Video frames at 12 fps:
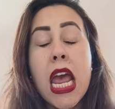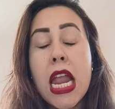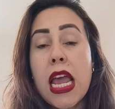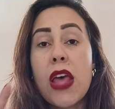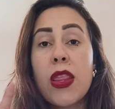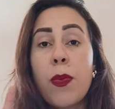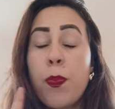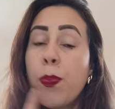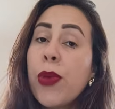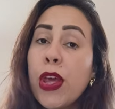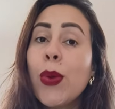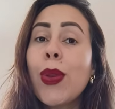Now, the
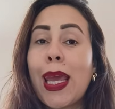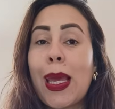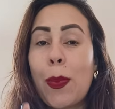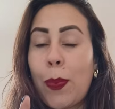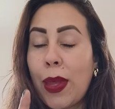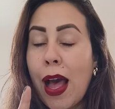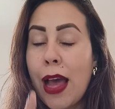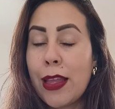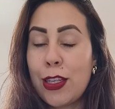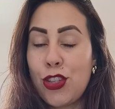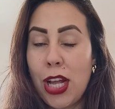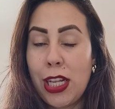beauty behind the
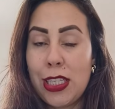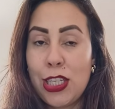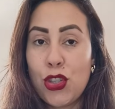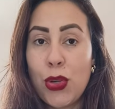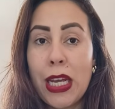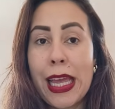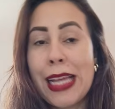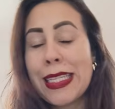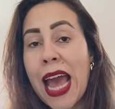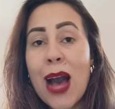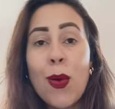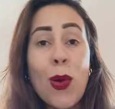gelatin trick is
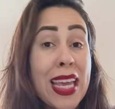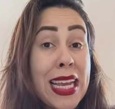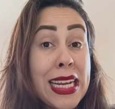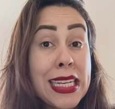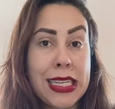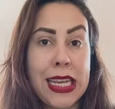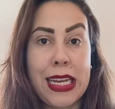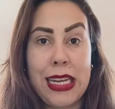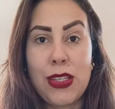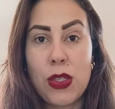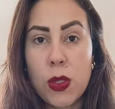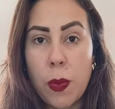how easy it
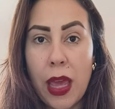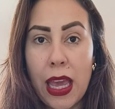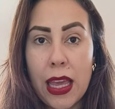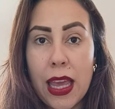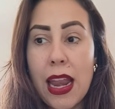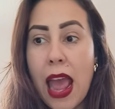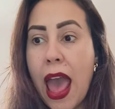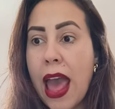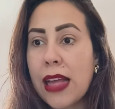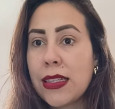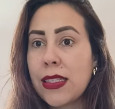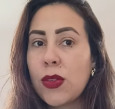is to make it
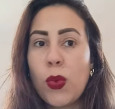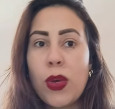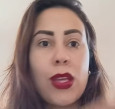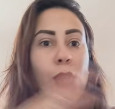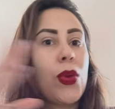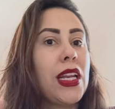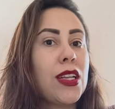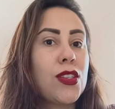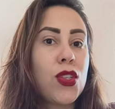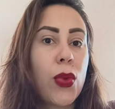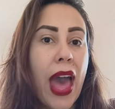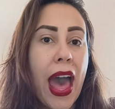and with ingredients
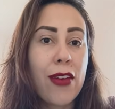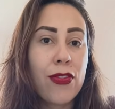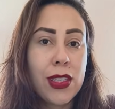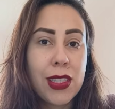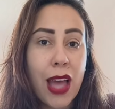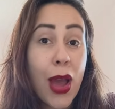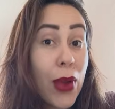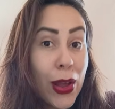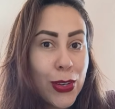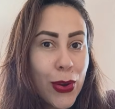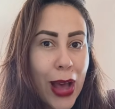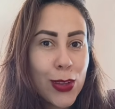you have around
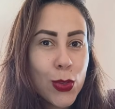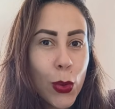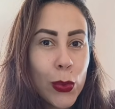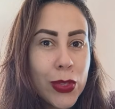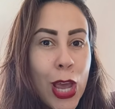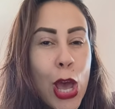your household.